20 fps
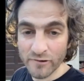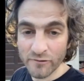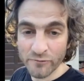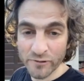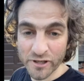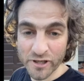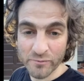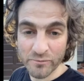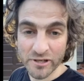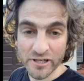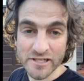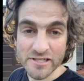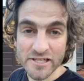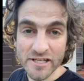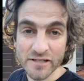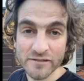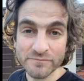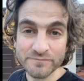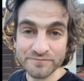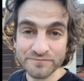we're gonna bring it to
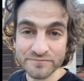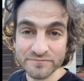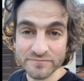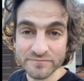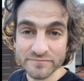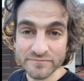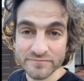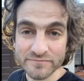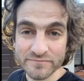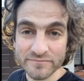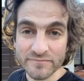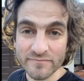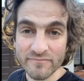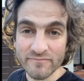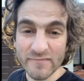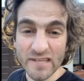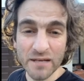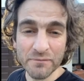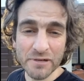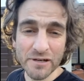you.
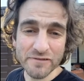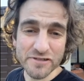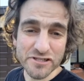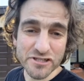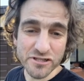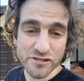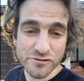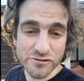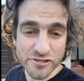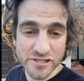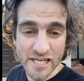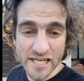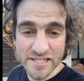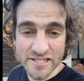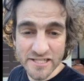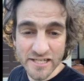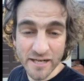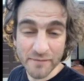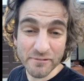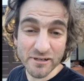I'm gonna have the children
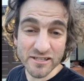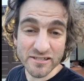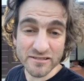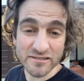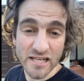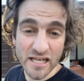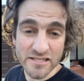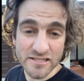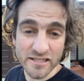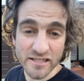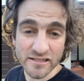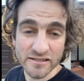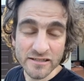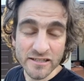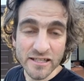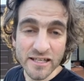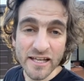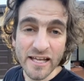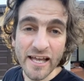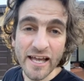test it, I'm gonna test it,
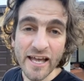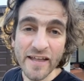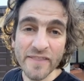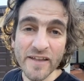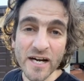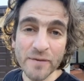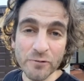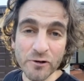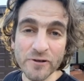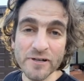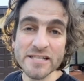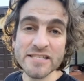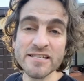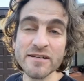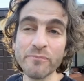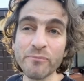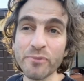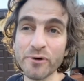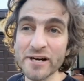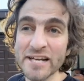and then I'm going
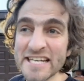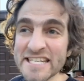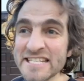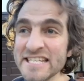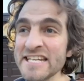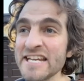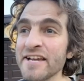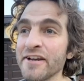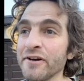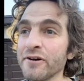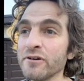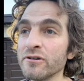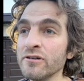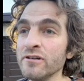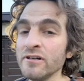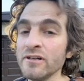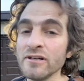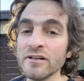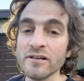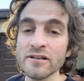to bring it to you
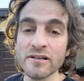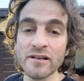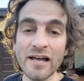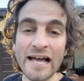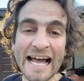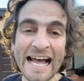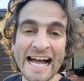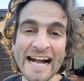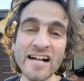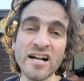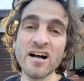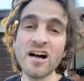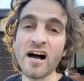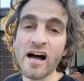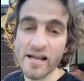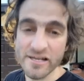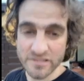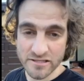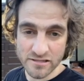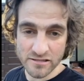at
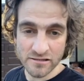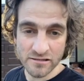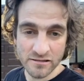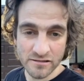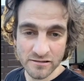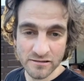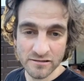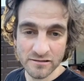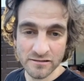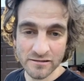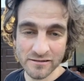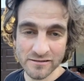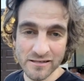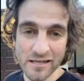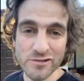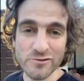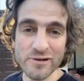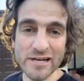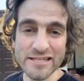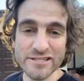cost. Cause
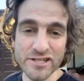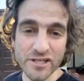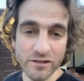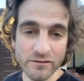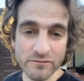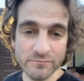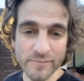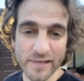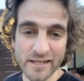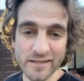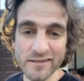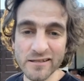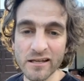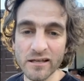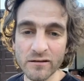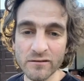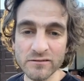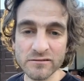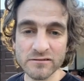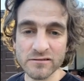that's what I do, make a
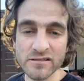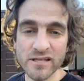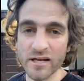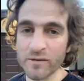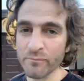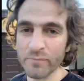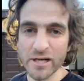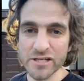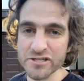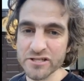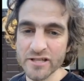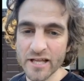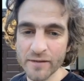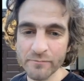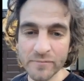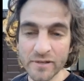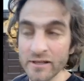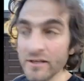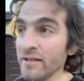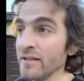deal, just get a bunch of
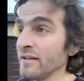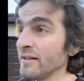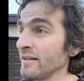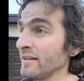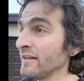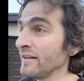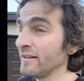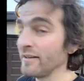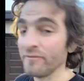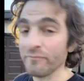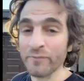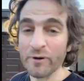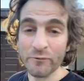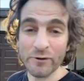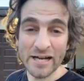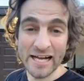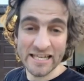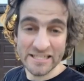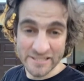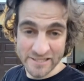them. But
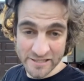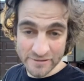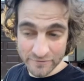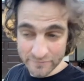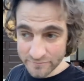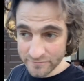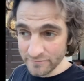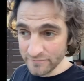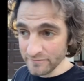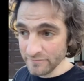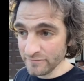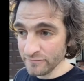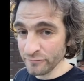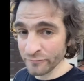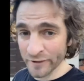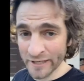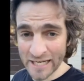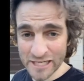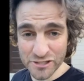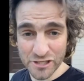we got
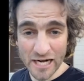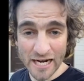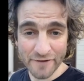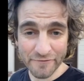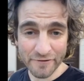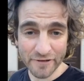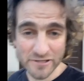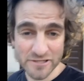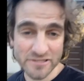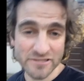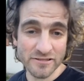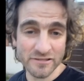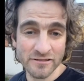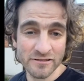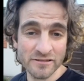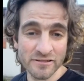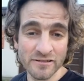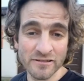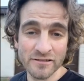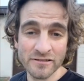to try it first.
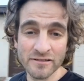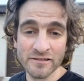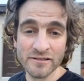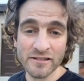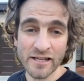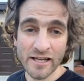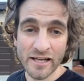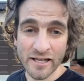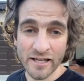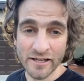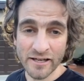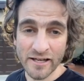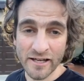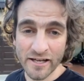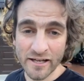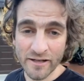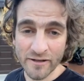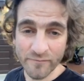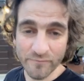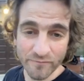And
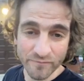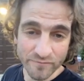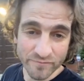I